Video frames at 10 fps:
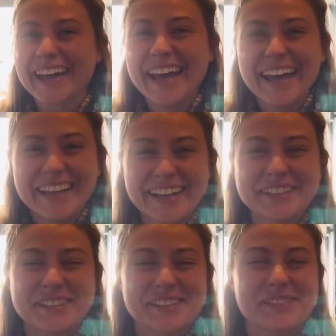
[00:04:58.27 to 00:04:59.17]
He
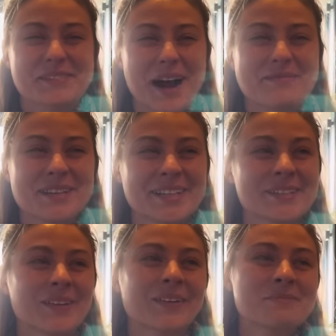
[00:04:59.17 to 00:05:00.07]
just wrapped me in
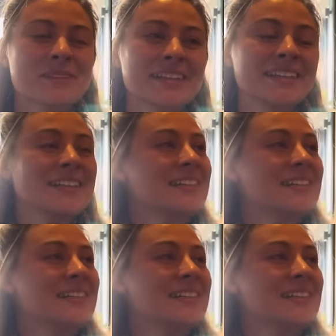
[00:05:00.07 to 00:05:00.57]
his arms, and